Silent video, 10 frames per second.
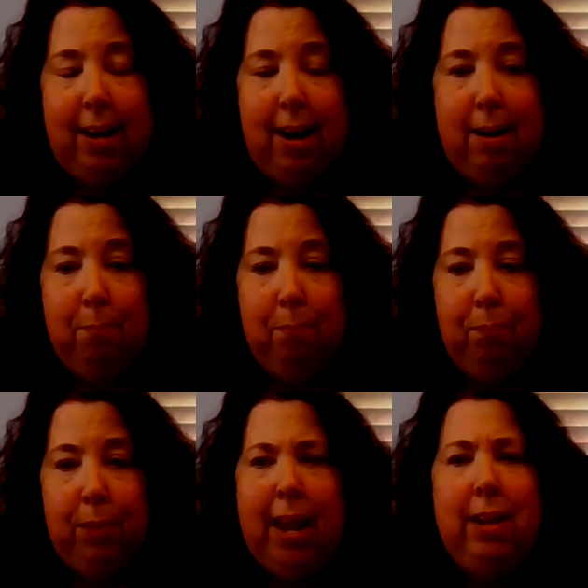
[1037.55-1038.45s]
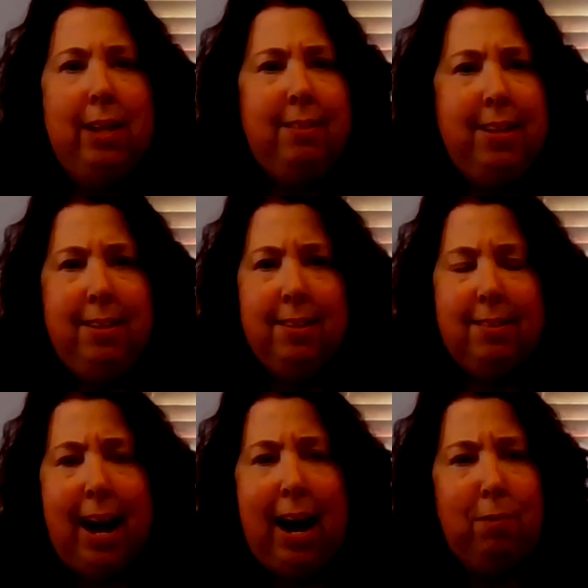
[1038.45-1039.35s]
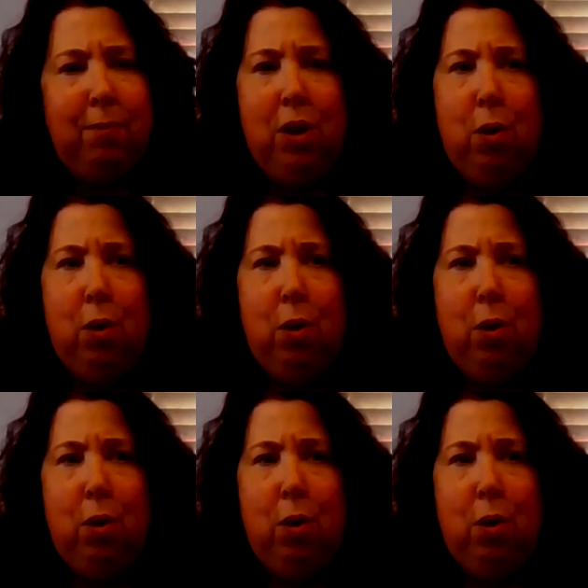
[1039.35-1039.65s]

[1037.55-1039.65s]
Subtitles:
And listening to staff,